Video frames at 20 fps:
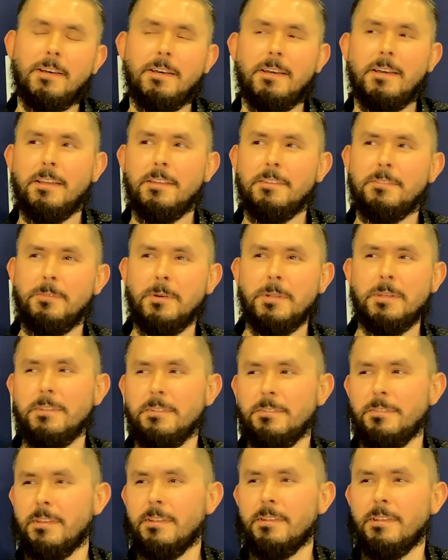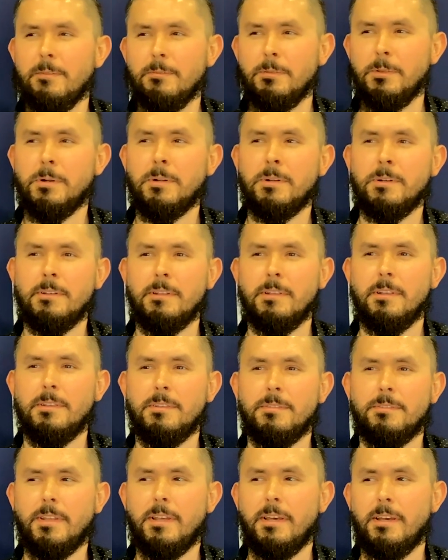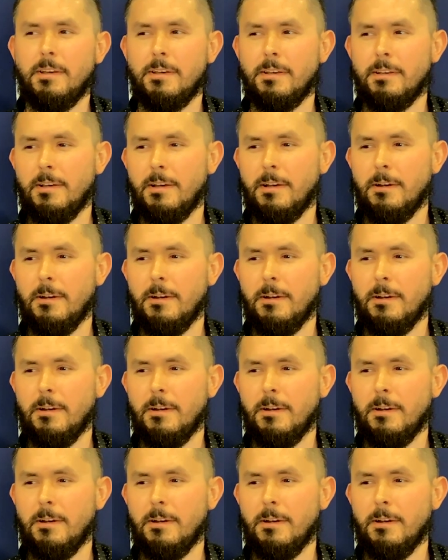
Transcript: I guess funniest thing I've learned is uh,